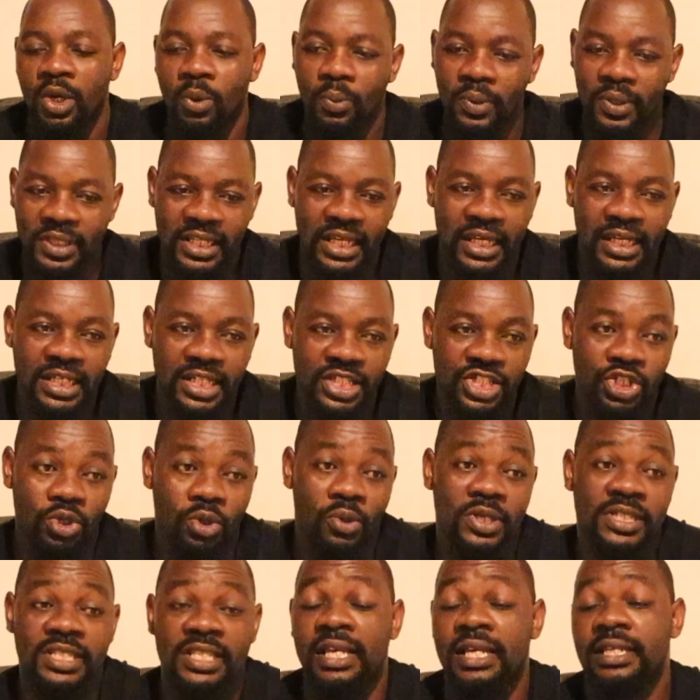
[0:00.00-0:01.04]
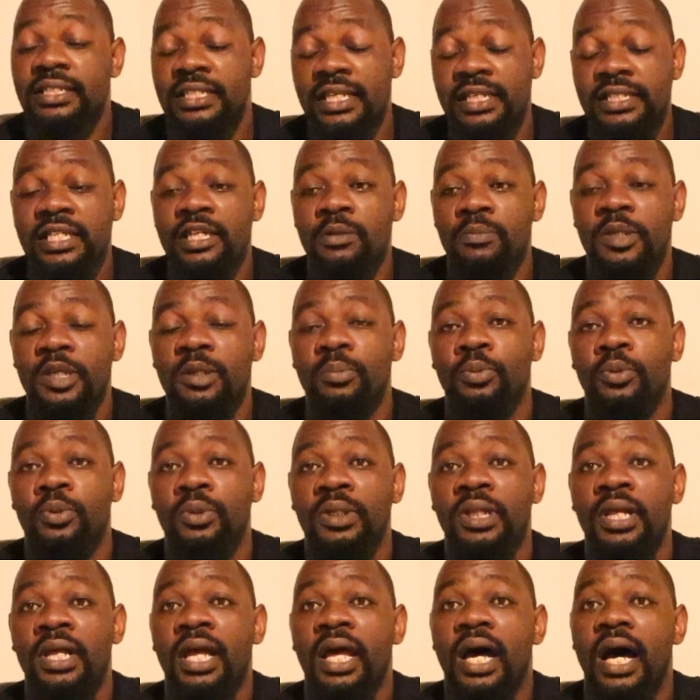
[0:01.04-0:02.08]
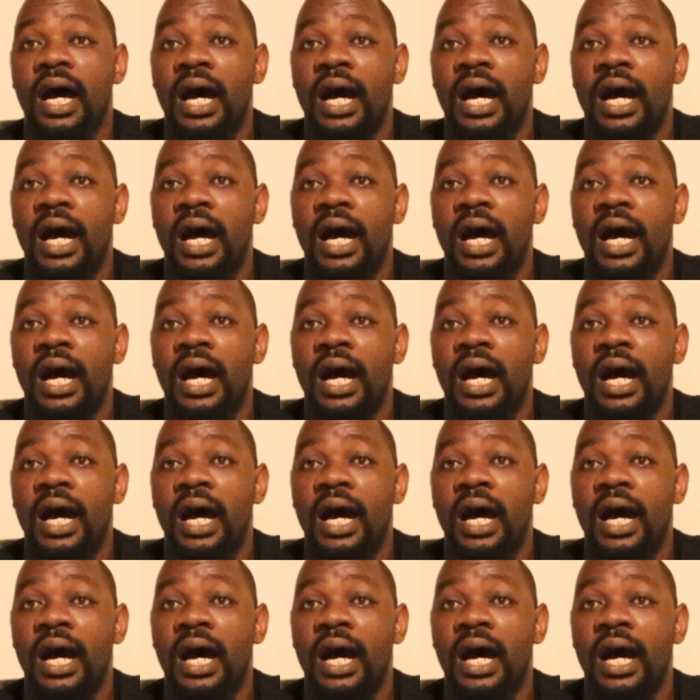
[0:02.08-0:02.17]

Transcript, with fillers: with the energy because certain people